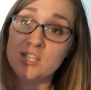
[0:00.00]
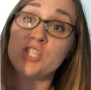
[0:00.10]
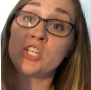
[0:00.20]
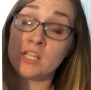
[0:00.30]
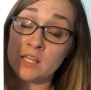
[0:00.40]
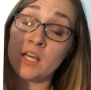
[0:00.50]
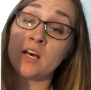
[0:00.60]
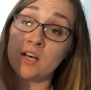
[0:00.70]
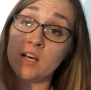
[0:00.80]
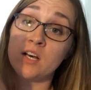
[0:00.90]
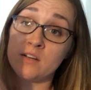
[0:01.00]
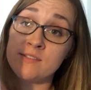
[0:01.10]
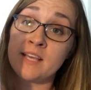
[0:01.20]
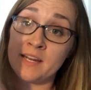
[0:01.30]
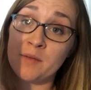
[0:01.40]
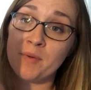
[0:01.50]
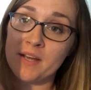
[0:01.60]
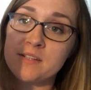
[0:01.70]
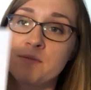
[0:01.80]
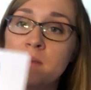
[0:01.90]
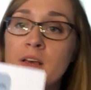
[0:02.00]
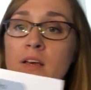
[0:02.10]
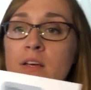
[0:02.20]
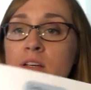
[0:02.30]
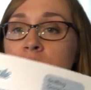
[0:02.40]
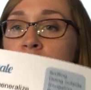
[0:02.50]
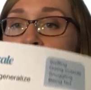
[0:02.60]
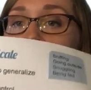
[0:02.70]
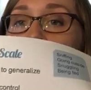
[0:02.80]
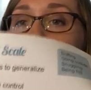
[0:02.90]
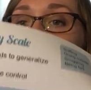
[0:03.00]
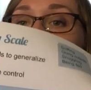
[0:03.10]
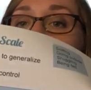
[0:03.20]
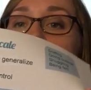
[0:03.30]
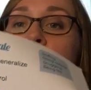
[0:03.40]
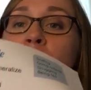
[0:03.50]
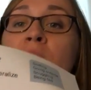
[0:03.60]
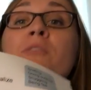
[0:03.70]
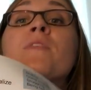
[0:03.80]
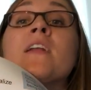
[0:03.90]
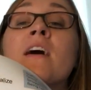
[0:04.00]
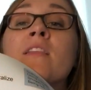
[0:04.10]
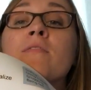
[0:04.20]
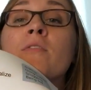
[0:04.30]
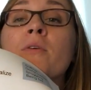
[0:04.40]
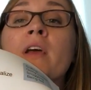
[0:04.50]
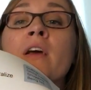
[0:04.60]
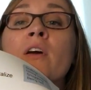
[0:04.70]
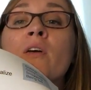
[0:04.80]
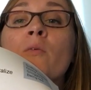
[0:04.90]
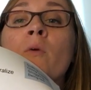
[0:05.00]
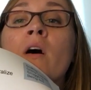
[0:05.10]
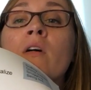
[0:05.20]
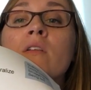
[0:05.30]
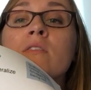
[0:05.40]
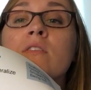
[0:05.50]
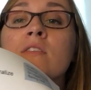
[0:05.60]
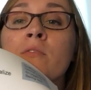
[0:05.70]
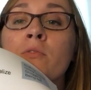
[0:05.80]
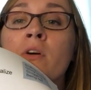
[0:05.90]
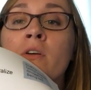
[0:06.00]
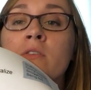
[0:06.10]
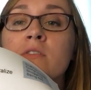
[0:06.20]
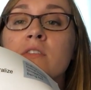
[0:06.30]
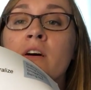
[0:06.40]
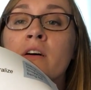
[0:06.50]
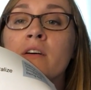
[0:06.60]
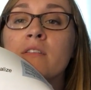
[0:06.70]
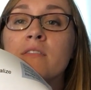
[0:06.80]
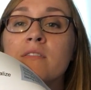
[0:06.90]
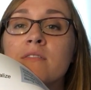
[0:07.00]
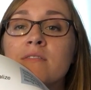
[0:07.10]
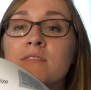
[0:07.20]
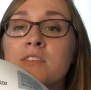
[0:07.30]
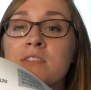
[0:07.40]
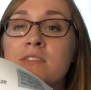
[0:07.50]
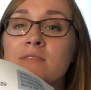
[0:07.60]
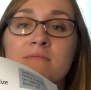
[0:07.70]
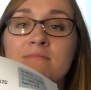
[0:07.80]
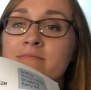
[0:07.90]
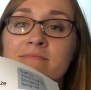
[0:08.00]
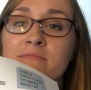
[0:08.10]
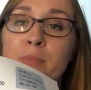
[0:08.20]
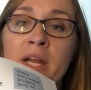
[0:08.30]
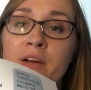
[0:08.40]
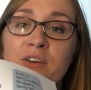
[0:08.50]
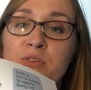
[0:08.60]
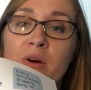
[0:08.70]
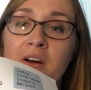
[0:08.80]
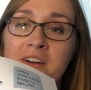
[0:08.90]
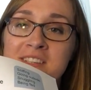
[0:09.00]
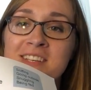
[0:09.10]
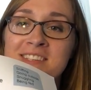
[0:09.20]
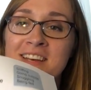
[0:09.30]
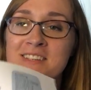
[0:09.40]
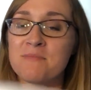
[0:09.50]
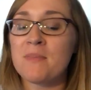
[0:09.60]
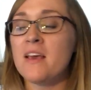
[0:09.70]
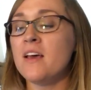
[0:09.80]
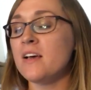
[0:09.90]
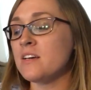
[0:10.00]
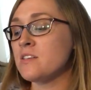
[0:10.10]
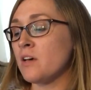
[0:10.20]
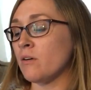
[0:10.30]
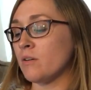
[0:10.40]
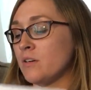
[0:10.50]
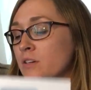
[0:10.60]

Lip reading: She loves getting pet. She is keeping her feet on the floor here while several girls are just petting her to her heart's content. So